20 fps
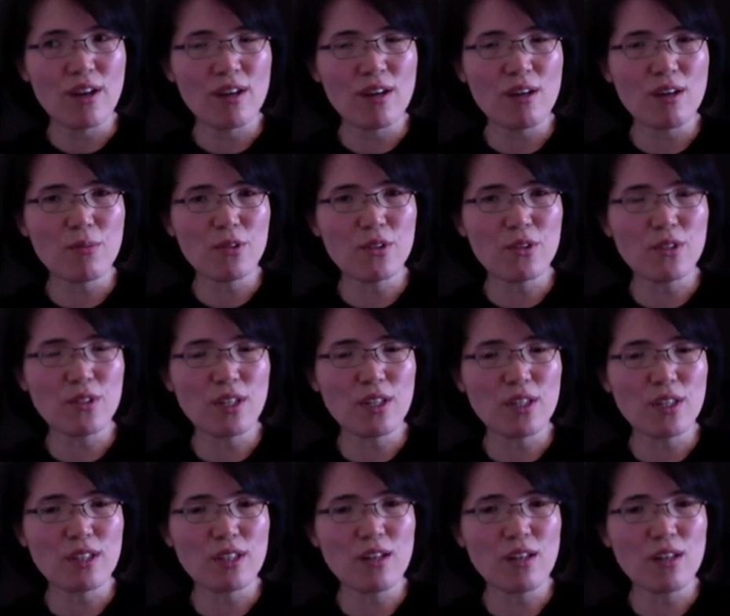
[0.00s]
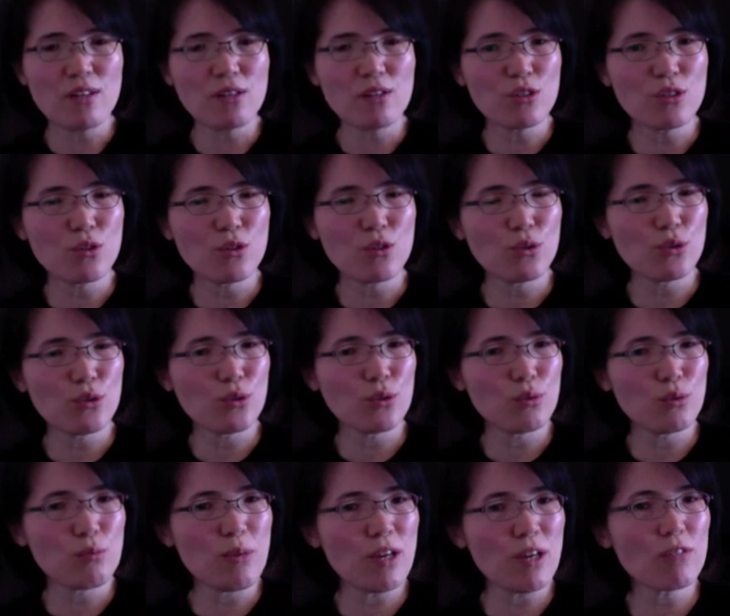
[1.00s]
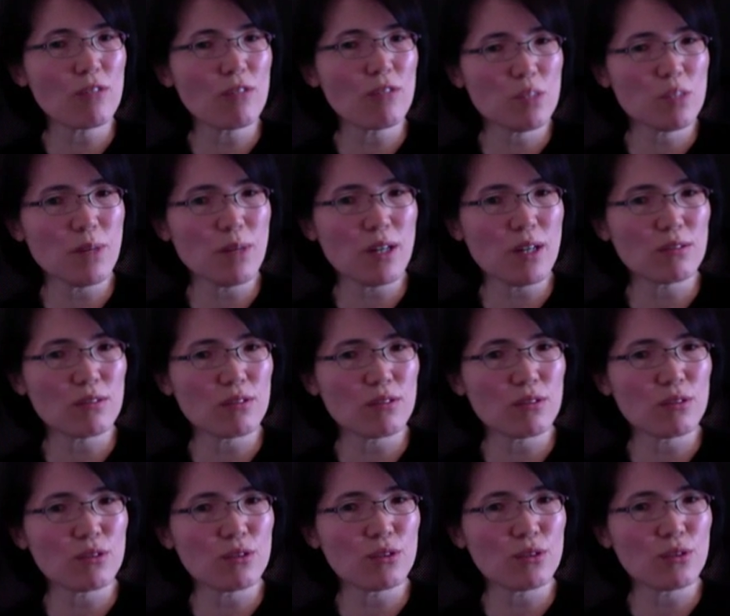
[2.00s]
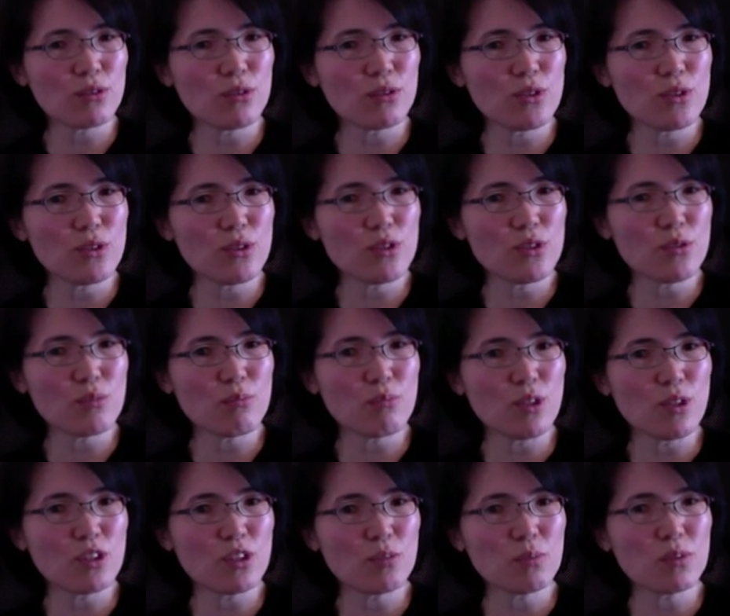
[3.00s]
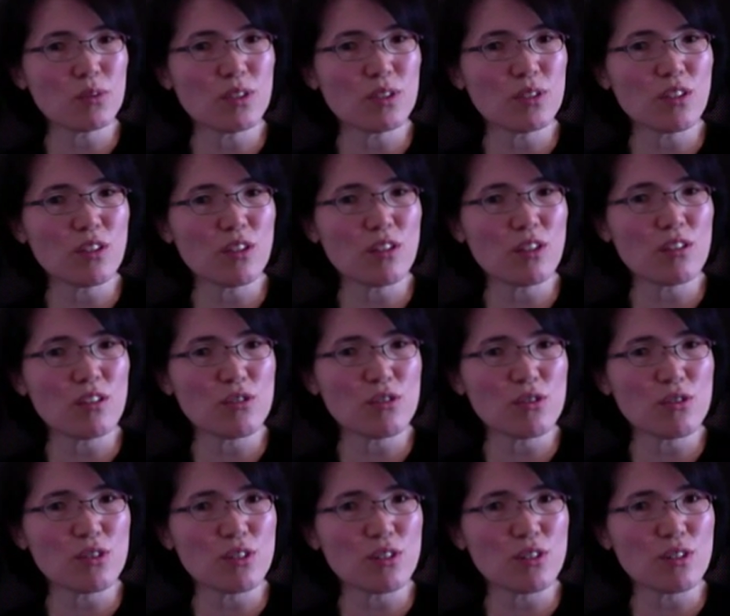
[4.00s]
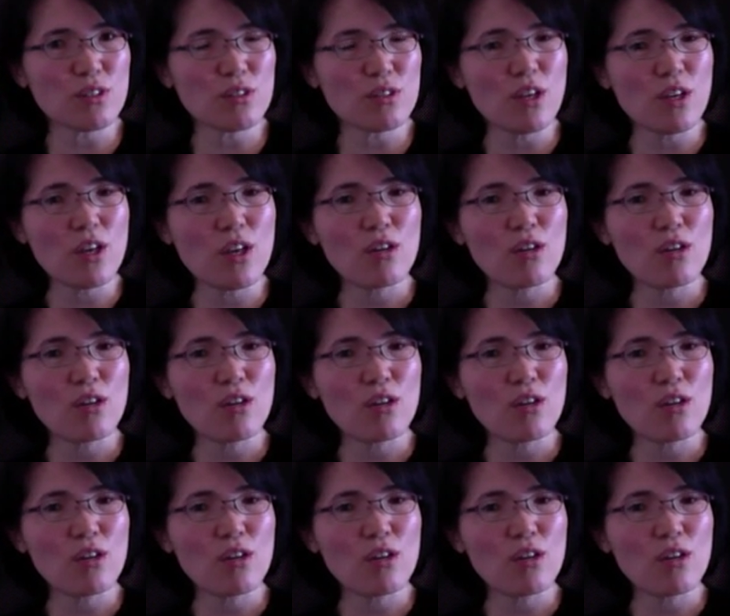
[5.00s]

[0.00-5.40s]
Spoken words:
computer technology to better respond to students' multiple intelligences